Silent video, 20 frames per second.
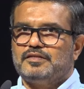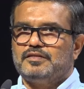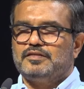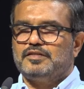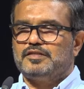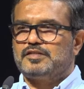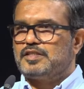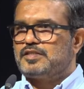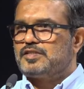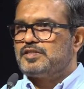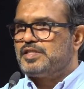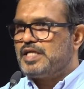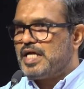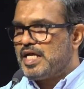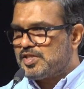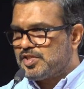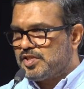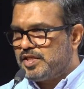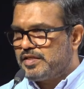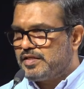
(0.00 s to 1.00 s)
This has
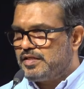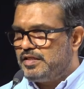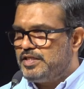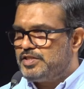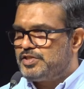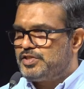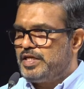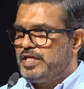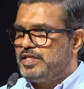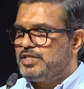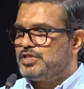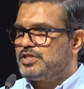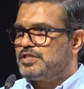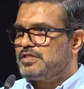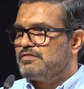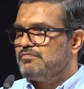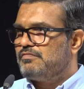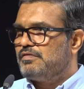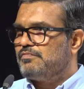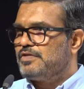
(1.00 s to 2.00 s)
drastically
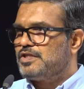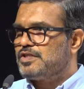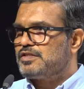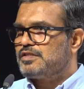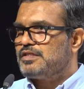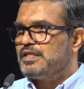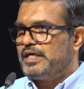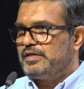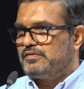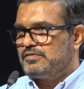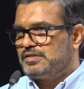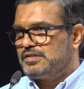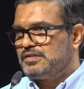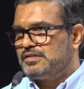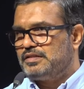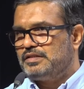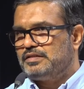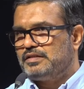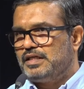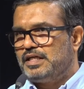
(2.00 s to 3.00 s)
changed women's lives
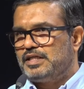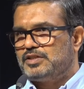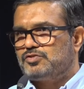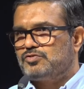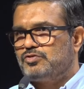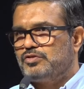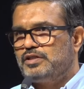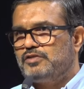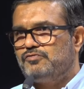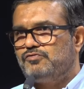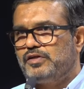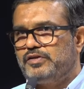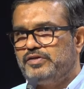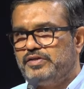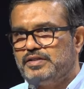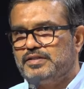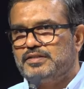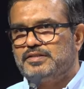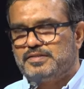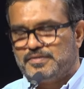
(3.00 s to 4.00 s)
in the last 25
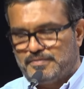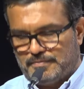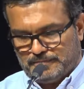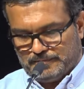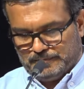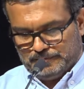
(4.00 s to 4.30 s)
years.